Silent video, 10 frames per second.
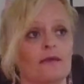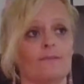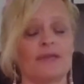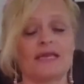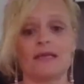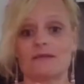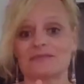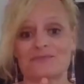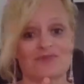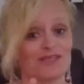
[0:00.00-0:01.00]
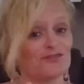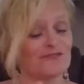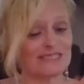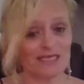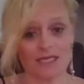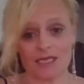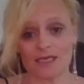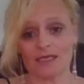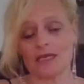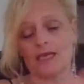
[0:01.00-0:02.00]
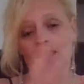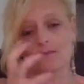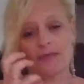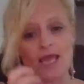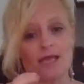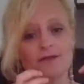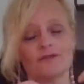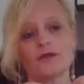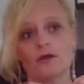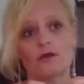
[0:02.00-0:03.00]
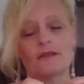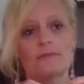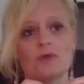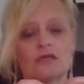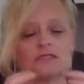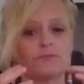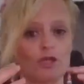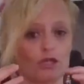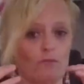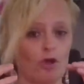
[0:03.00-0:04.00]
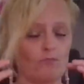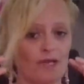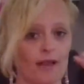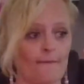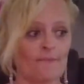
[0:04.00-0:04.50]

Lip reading: could be something you've seen, it can be anything along them lines, but at the moment,